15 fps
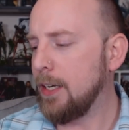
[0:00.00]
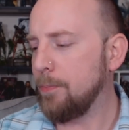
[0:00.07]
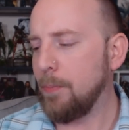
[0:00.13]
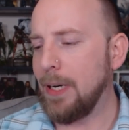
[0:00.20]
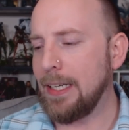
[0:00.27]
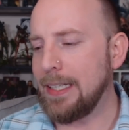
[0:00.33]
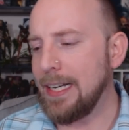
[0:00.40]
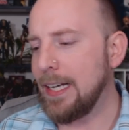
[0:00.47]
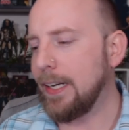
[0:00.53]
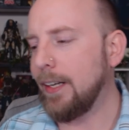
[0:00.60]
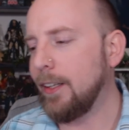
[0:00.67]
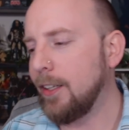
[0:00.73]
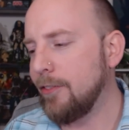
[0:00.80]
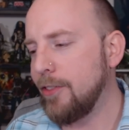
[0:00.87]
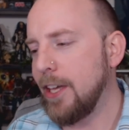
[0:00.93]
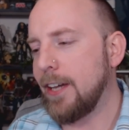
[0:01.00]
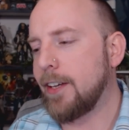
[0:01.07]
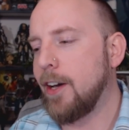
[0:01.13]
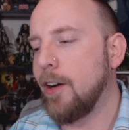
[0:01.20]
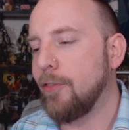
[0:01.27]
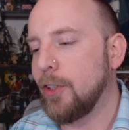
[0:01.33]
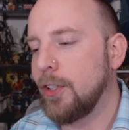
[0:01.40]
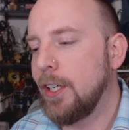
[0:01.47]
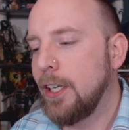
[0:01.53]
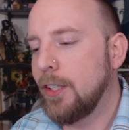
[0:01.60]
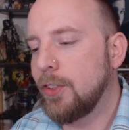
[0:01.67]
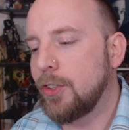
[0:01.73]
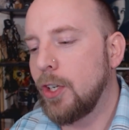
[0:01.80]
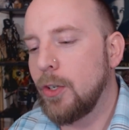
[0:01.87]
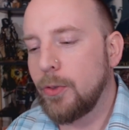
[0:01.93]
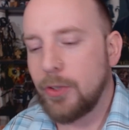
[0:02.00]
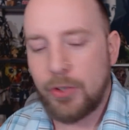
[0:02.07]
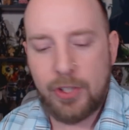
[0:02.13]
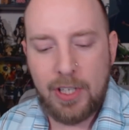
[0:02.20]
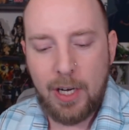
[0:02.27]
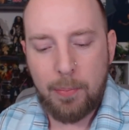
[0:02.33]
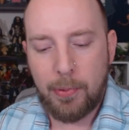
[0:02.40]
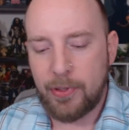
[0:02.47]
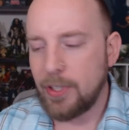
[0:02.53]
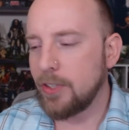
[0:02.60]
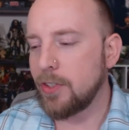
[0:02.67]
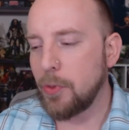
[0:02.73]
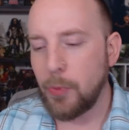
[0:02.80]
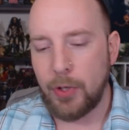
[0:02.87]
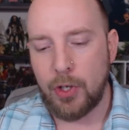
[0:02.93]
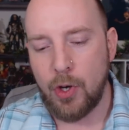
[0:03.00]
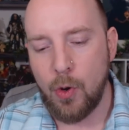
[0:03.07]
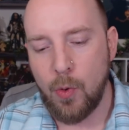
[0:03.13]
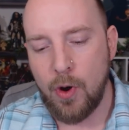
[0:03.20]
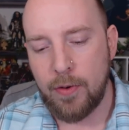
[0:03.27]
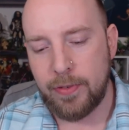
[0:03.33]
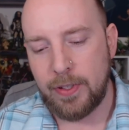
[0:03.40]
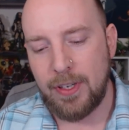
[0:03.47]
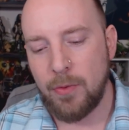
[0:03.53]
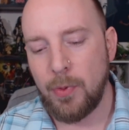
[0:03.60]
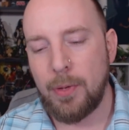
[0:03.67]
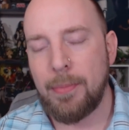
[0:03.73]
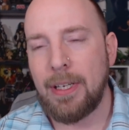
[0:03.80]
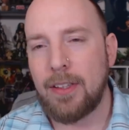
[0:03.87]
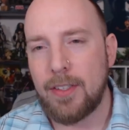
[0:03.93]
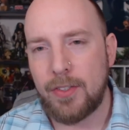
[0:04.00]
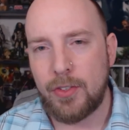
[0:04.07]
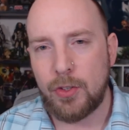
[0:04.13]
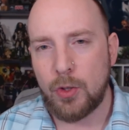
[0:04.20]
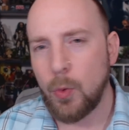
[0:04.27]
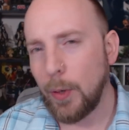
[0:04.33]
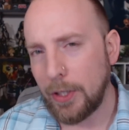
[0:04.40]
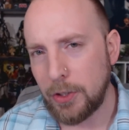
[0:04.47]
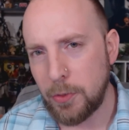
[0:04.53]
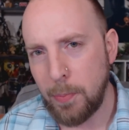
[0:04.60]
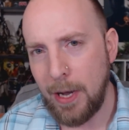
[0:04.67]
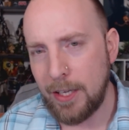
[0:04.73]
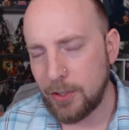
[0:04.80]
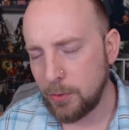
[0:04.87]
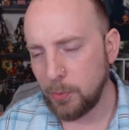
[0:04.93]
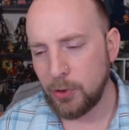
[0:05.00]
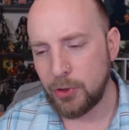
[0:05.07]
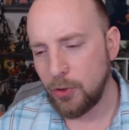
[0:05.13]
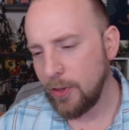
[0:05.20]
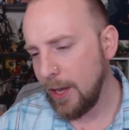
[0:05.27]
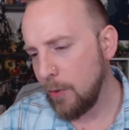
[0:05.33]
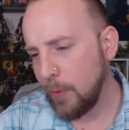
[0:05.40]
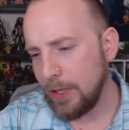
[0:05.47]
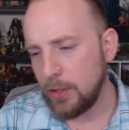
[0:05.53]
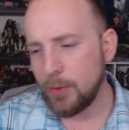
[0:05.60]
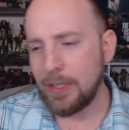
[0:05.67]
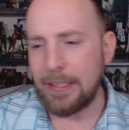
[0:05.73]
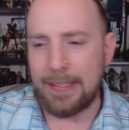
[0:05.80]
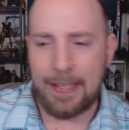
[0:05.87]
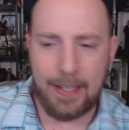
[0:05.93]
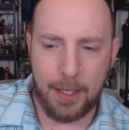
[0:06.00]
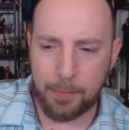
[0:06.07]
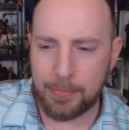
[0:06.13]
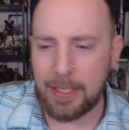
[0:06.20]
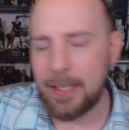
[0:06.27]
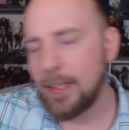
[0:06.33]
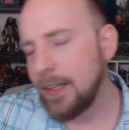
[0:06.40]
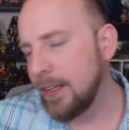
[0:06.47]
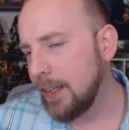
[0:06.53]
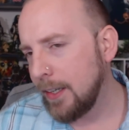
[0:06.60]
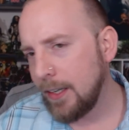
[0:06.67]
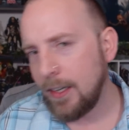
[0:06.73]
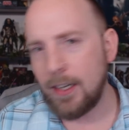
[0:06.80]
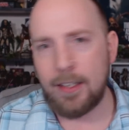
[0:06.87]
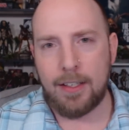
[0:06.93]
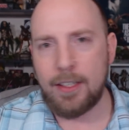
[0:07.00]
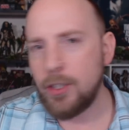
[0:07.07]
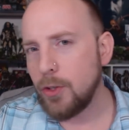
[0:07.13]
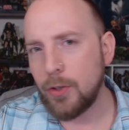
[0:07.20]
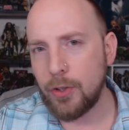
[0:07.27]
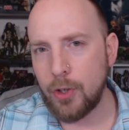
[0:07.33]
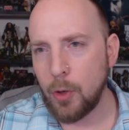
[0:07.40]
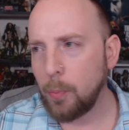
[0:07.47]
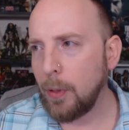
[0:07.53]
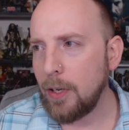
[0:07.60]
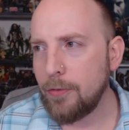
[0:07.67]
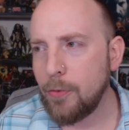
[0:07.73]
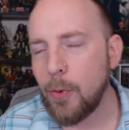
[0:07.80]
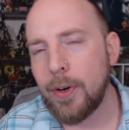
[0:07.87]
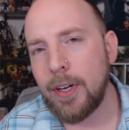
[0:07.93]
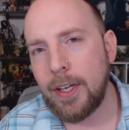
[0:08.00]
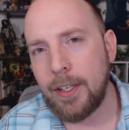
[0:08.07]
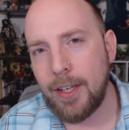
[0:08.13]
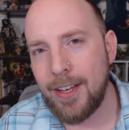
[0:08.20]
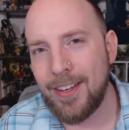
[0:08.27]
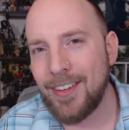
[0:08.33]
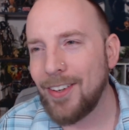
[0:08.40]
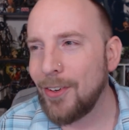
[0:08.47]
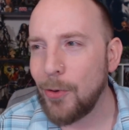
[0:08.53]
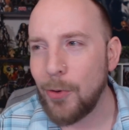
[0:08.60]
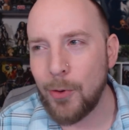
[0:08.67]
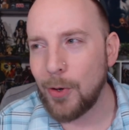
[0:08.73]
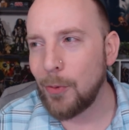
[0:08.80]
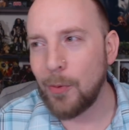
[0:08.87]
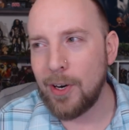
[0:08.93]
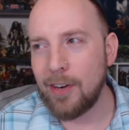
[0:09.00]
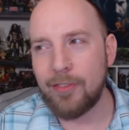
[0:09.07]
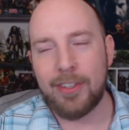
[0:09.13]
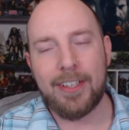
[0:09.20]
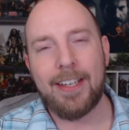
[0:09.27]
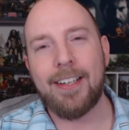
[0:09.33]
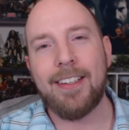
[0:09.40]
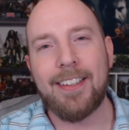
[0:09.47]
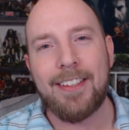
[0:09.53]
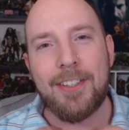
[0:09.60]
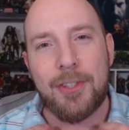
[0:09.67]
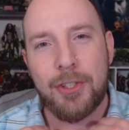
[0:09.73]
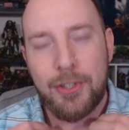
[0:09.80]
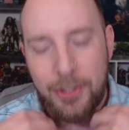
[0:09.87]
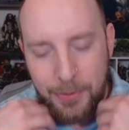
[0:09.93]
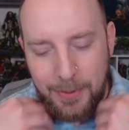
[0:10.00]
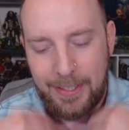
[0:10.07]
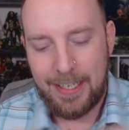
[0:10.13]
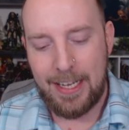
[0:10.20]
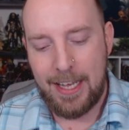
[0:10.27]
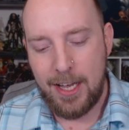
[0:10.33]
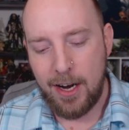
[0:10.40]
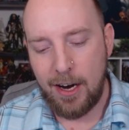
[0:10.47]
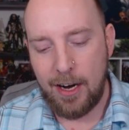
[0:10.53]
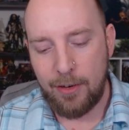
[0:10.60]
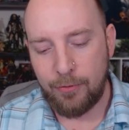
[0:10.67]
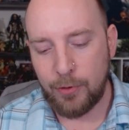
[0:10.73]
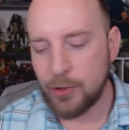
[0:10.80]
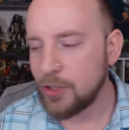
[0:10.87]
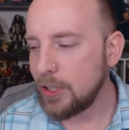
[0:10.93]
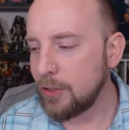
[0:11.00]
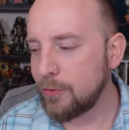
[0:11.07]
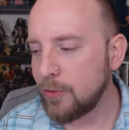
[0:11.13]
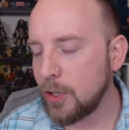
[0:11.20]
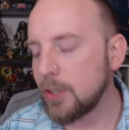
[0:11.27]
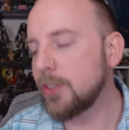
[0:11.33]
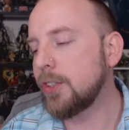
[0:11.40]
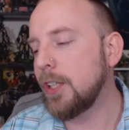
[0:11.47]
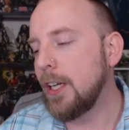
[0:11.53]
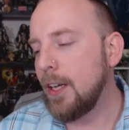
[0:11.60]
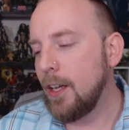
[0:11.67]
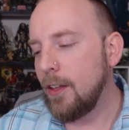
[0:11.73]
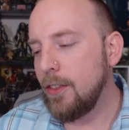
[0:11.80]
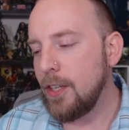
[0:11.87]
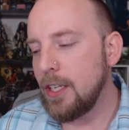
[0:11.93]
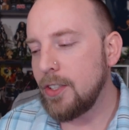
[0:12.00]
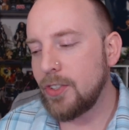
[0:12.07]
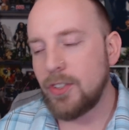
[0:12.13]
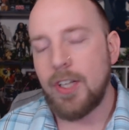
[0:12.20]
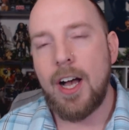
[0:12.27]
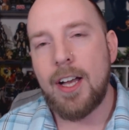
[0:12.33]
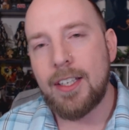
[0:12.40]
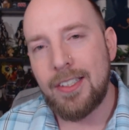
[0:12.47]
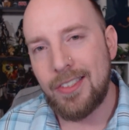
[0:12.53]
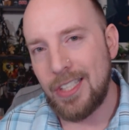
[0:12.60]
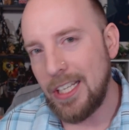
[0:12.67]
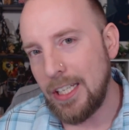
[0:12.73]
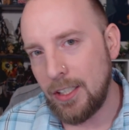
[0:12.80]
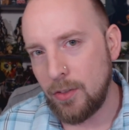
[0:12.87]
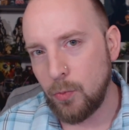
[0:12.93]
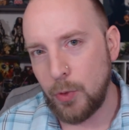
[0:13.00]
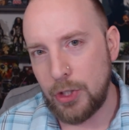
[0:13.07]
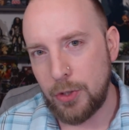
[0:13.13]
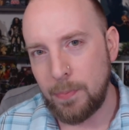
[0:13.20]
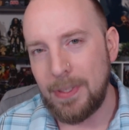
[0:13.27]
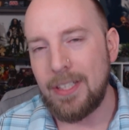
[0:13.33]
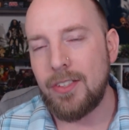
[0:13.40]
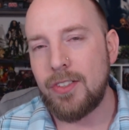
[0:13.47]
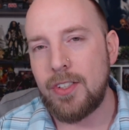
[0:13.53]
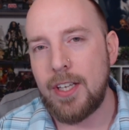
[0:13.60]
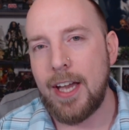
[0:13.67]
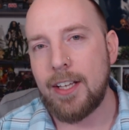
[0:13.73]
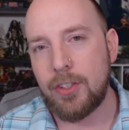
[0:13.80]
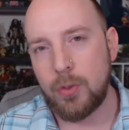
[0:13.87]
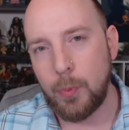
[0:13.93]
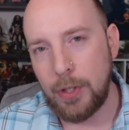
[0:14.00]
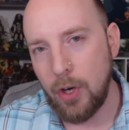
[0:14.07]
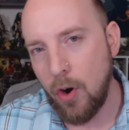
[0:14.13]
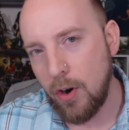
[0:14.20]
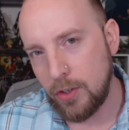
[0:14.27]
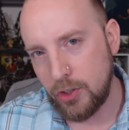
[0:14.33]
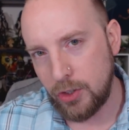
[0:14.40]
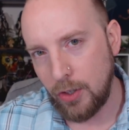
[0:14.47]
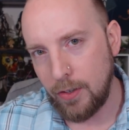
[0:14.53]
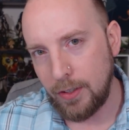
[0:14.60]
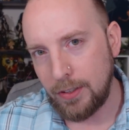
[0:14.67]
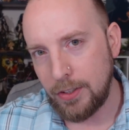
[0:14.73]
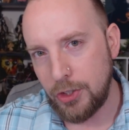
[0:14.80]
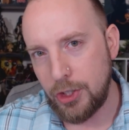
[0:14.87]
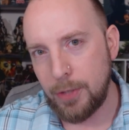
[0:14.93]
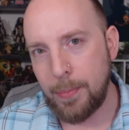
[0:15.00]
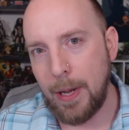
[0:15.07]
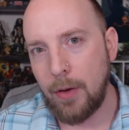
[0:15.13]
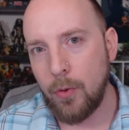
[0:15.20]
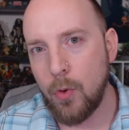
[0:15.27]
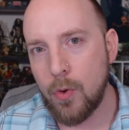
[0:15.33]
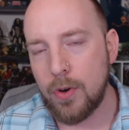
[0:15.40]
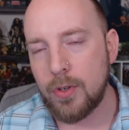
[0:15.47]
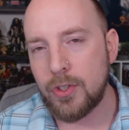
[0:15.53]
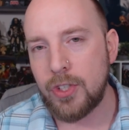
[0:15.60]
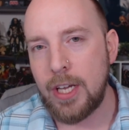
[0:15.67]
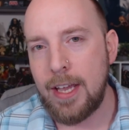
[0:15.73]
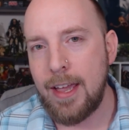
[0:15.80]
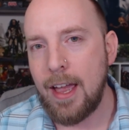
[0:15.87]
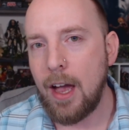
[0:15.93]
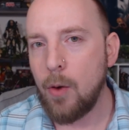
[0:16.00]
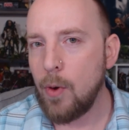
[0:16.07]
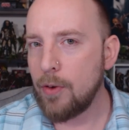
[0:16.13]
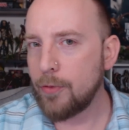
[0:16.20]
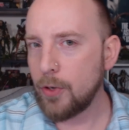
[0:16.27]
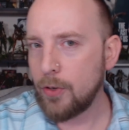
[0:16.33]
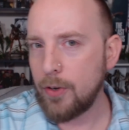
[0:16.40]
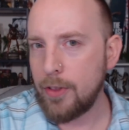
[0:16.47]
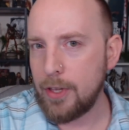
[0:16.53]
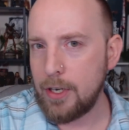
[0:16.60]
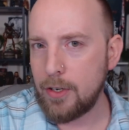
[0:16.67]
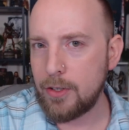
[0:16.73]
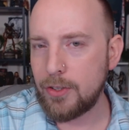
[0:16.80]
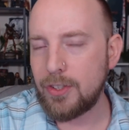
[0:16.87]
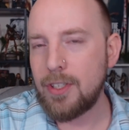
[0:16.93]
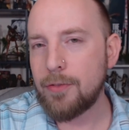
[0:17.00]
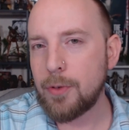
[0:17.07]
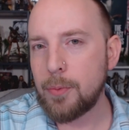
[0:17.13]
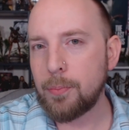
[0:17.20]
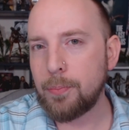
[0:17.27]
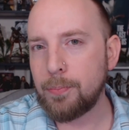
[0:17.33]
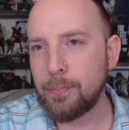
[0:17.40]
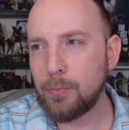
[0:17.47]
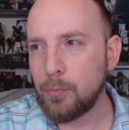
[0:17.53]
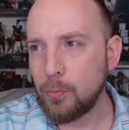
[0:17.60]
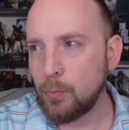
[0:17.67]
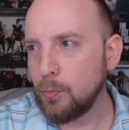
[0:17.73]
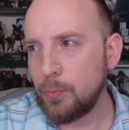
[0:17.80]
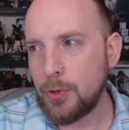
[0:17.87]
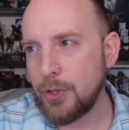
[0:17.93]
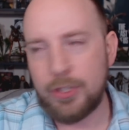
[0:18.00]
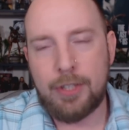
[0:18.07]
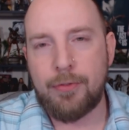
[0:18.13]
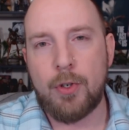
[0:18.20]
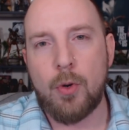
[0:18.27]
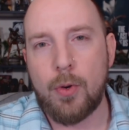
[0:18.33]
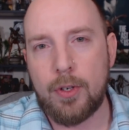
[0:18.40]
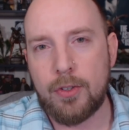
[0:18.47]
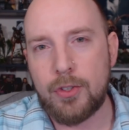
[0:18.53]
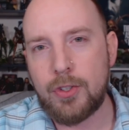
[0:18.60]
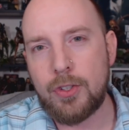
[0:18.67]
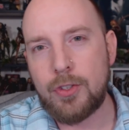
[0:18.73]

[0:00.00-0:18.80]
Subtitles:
My God, I love that cover. So there's a couple things I want to go over, and I want to make this as quick as possible so that way you can get updated, and then you can go play Fortnite or whatever the hell it is you're doing. All right, first thing first, the stock is in, which means, yes, we are starting to ship out orders. However, there's different orders.